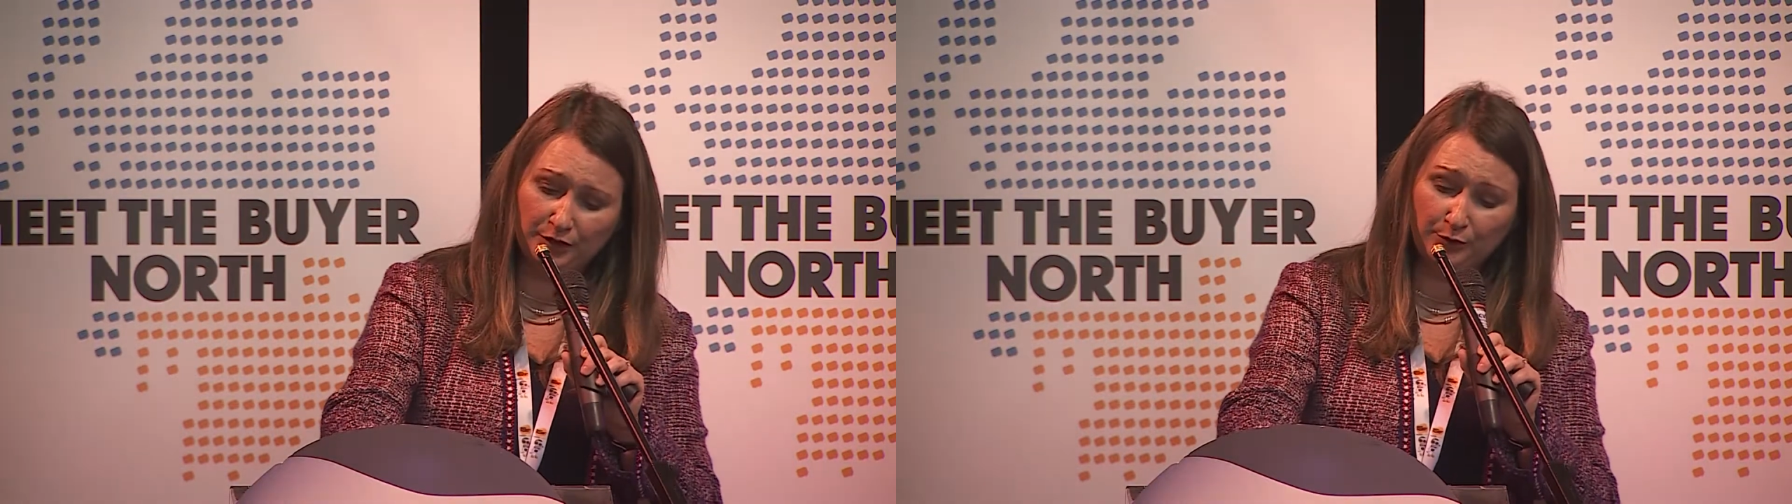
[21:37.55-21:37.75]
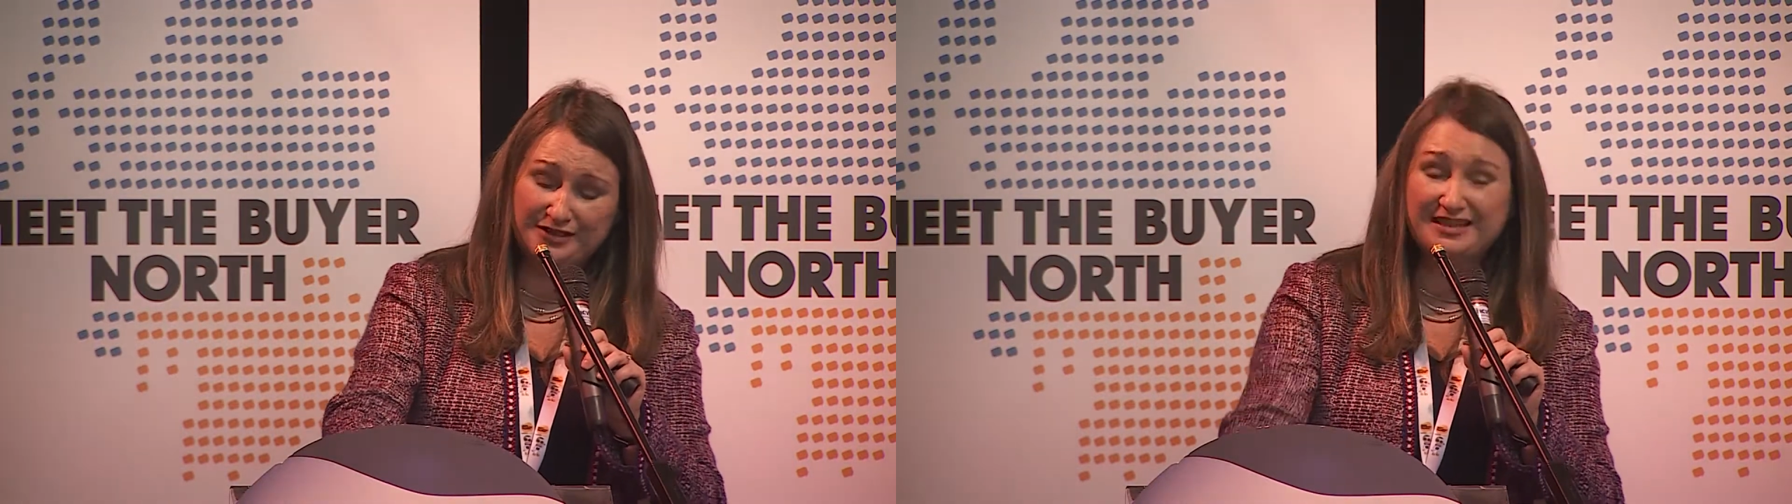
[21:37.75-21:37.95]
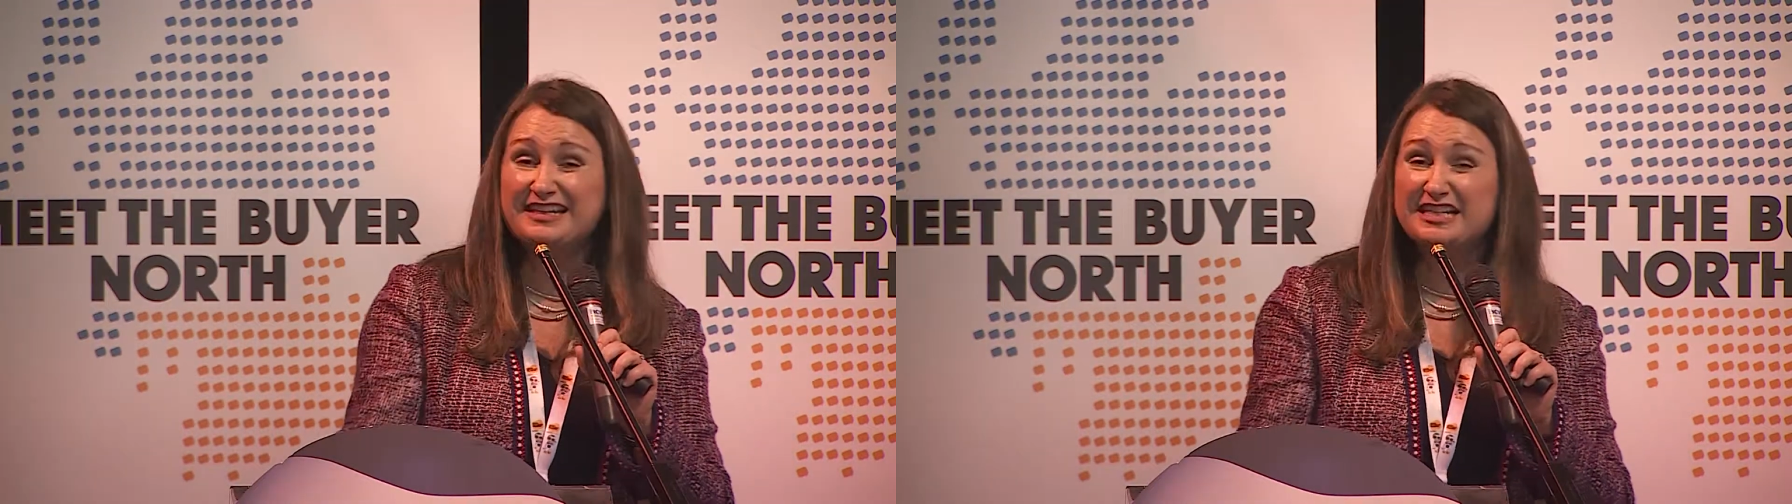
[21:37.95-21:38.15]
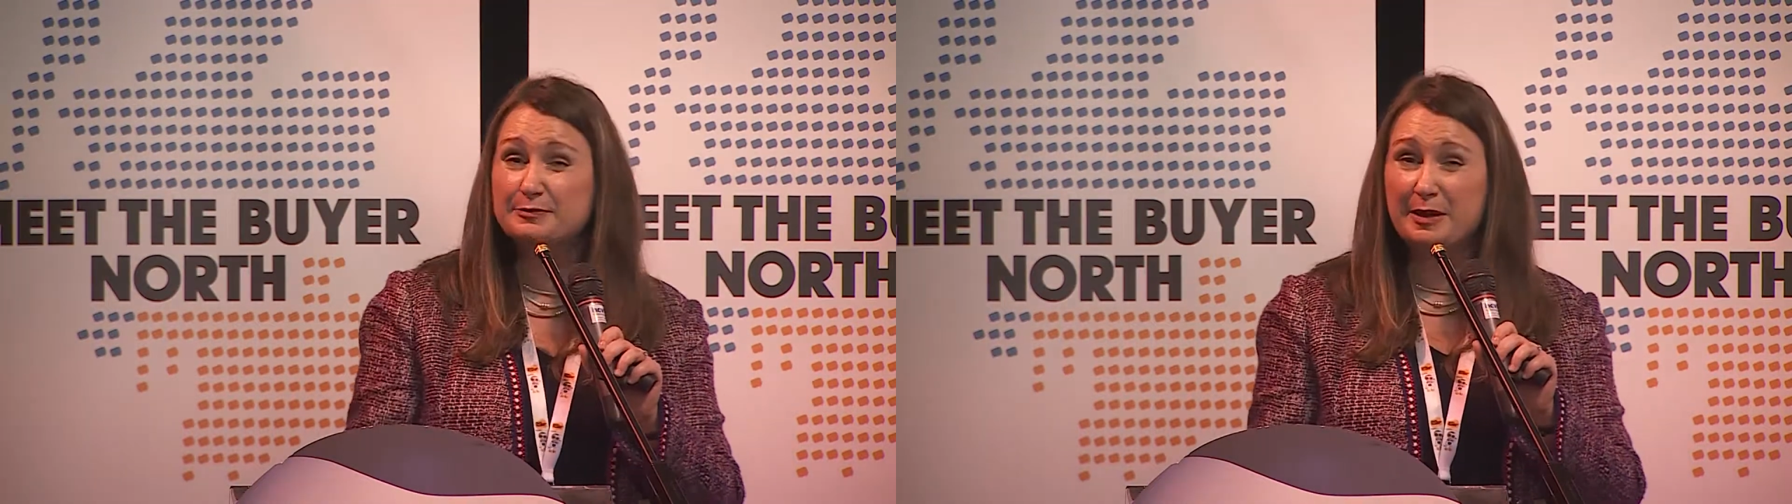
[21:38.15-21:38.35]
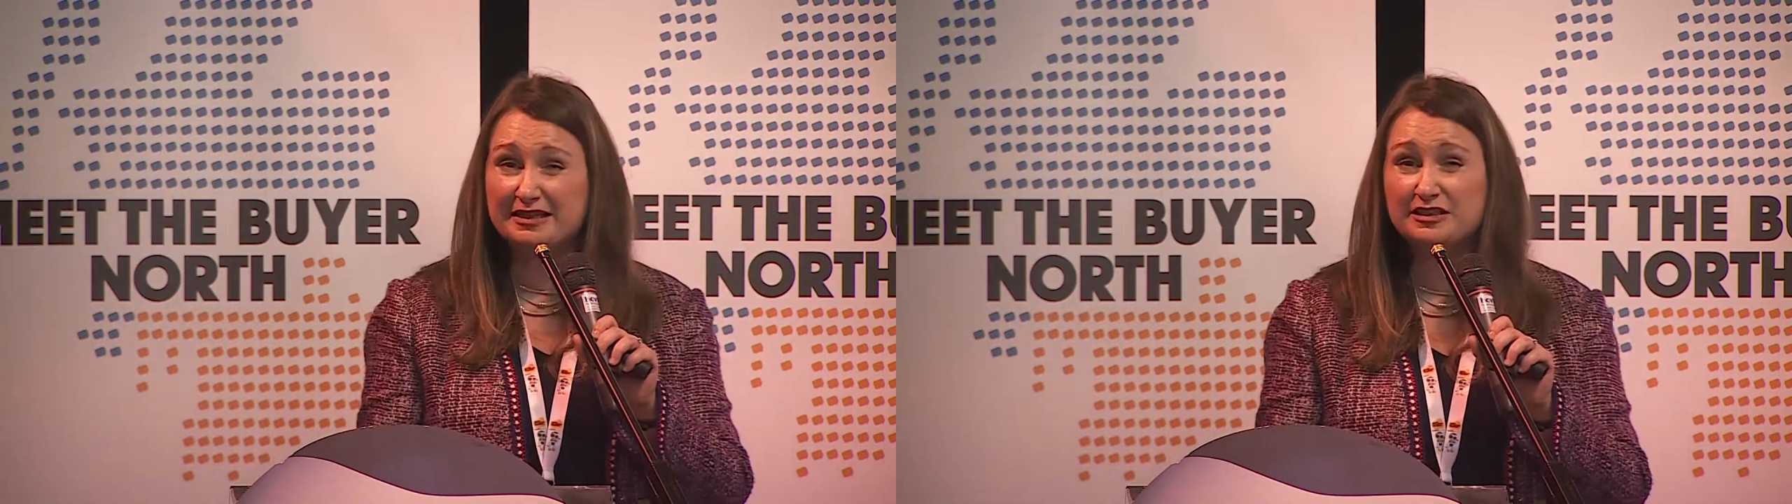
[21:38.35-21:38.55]
We didn't
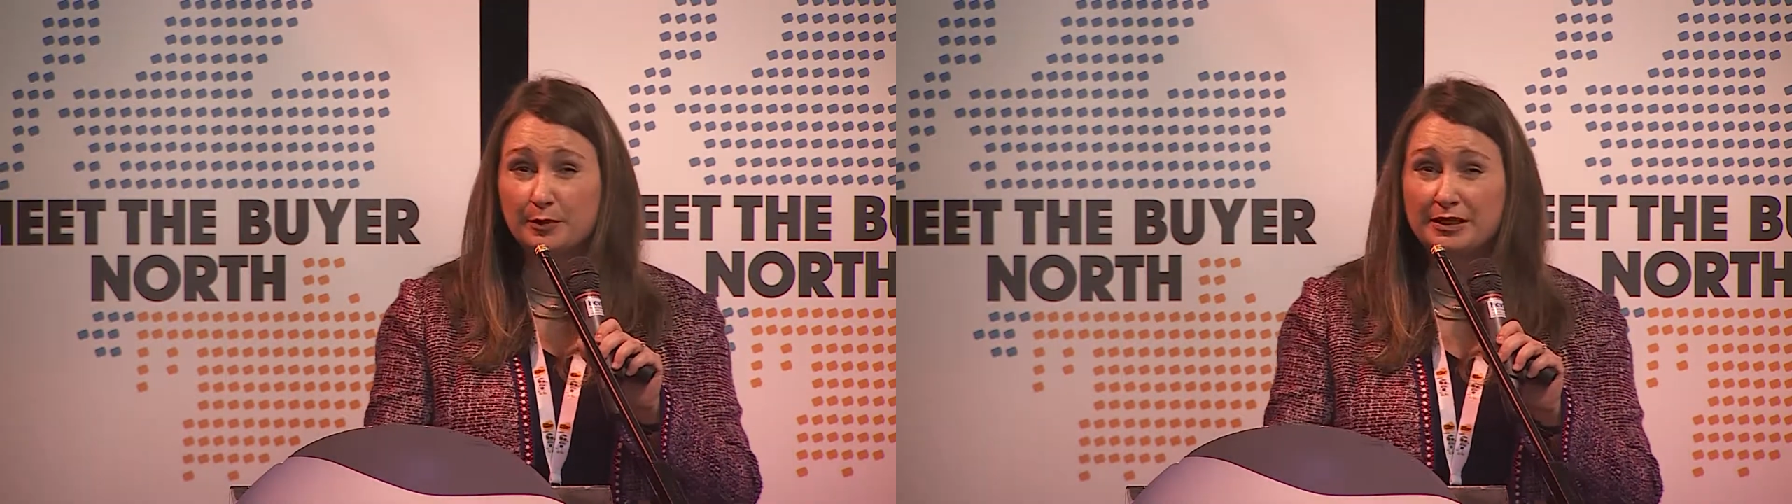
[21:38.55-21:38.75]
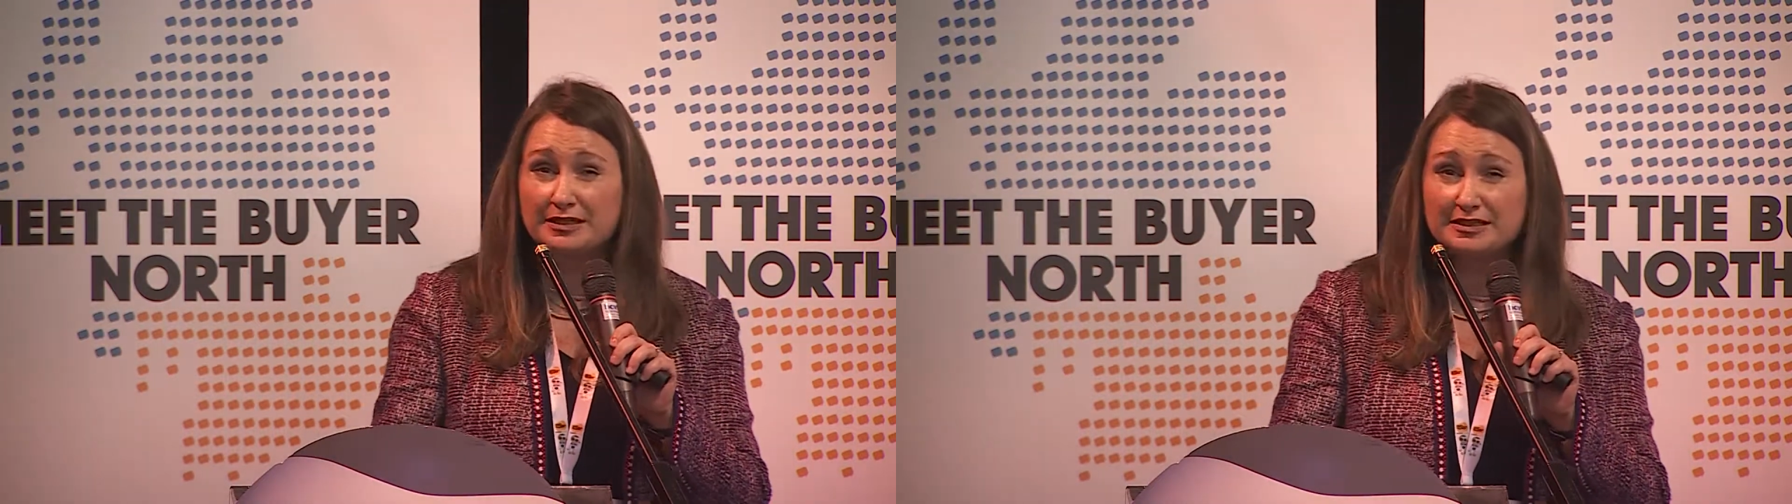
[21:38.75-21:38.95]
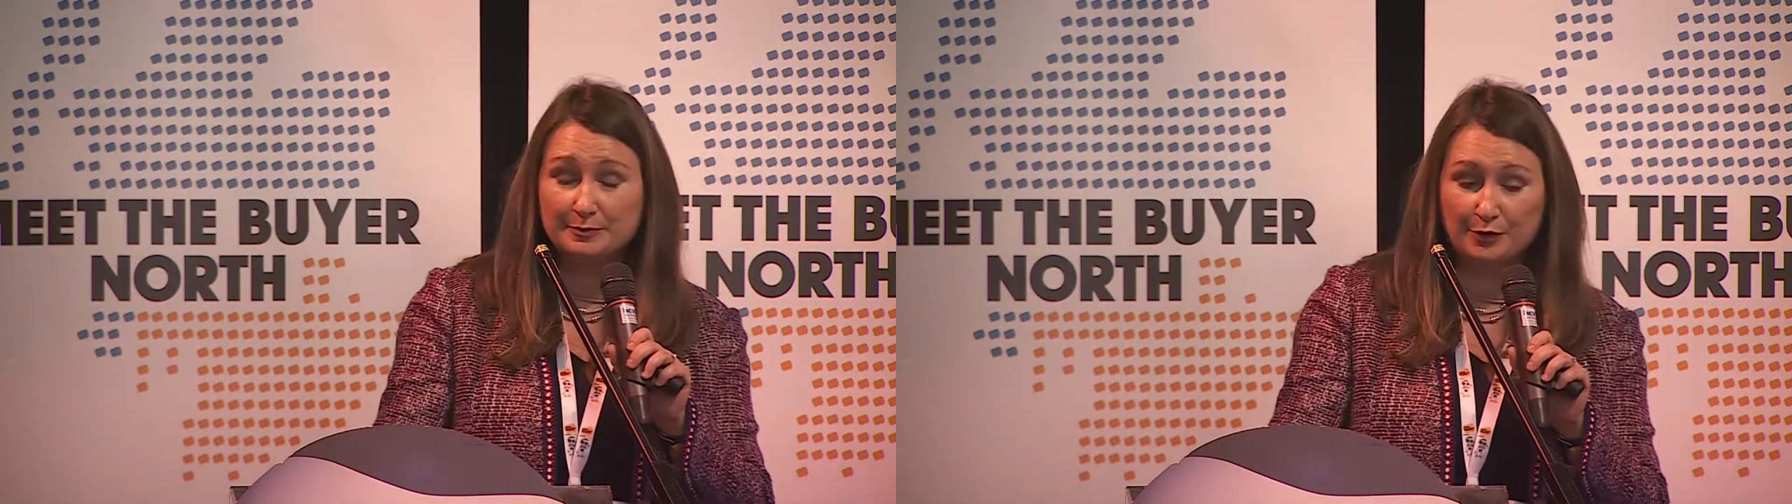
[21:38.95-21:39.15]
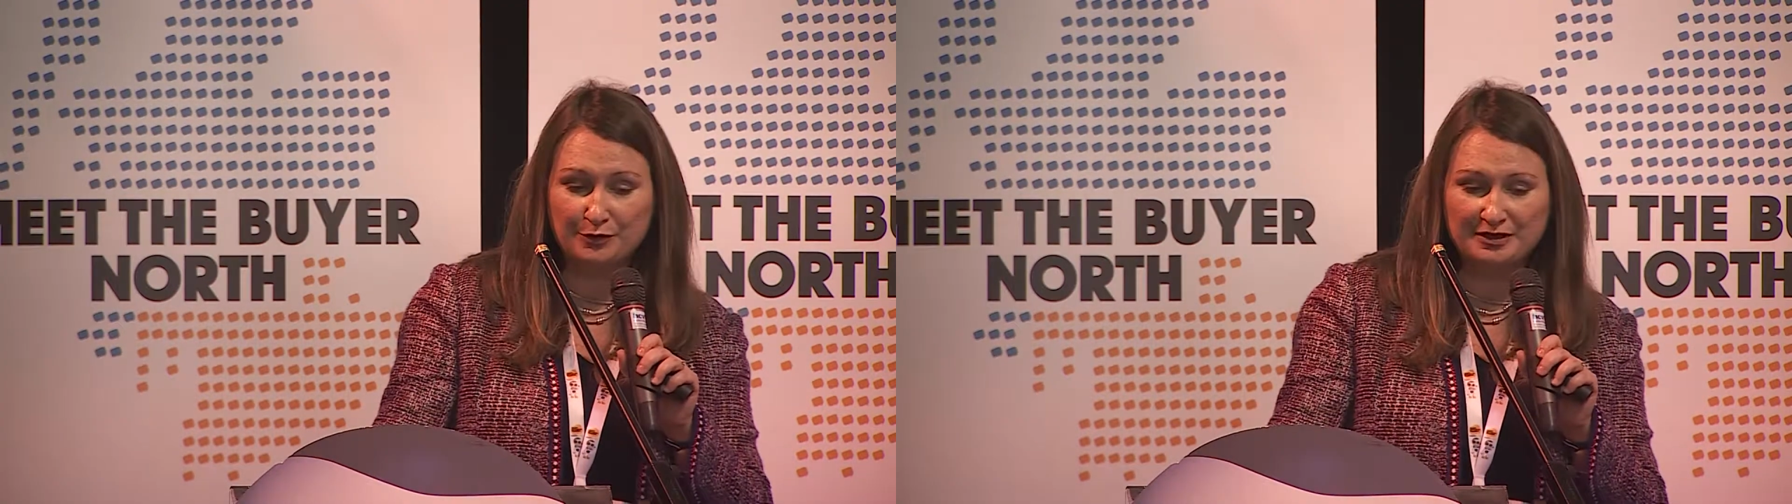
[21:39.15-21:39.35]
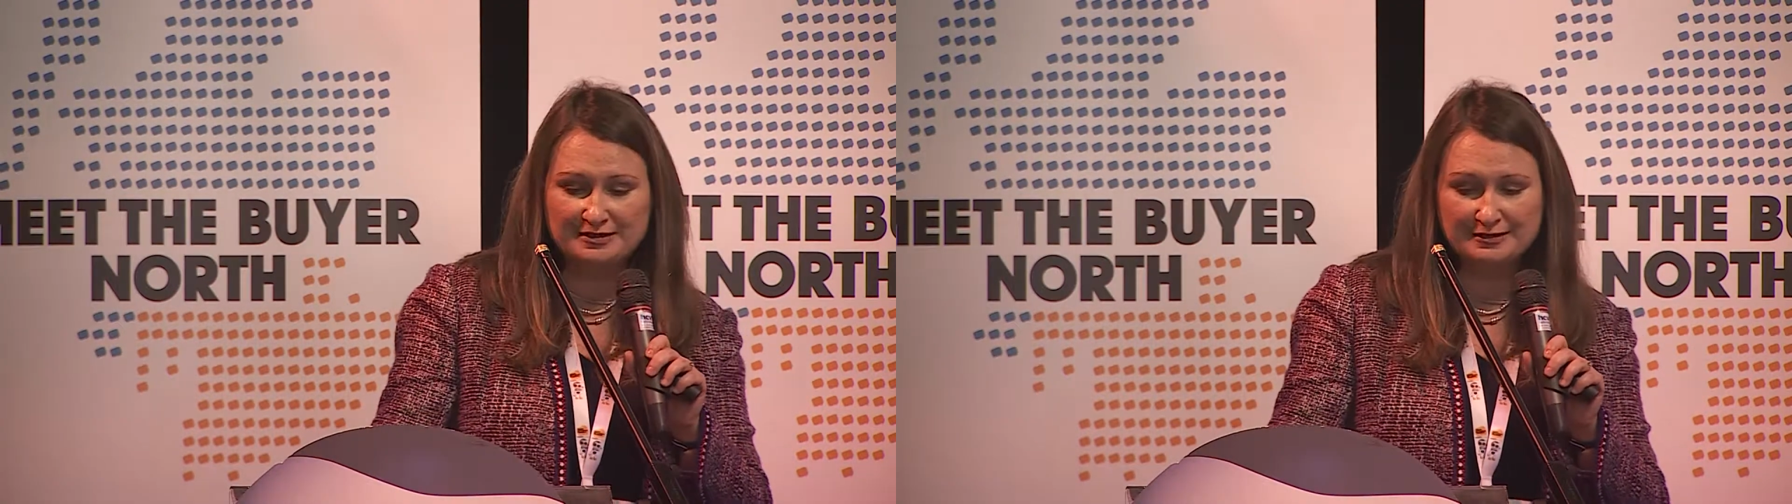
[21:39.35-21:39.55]
expect to win it, to be
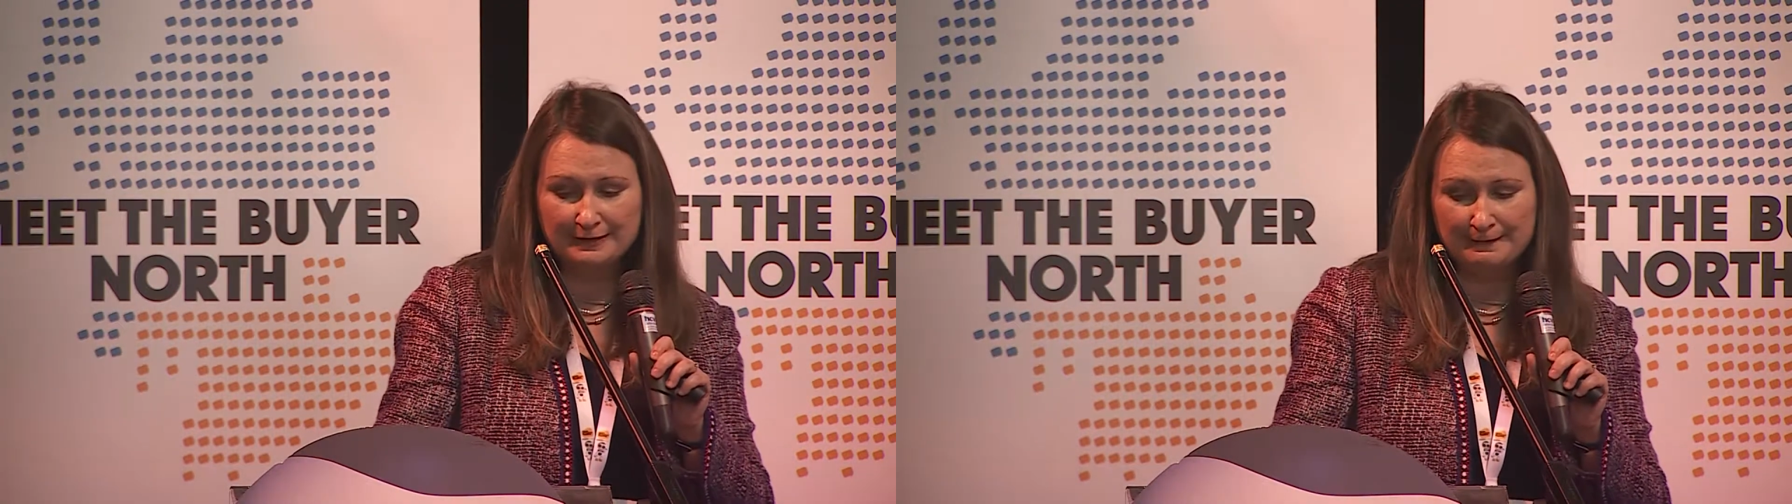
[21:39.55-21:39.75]
honest.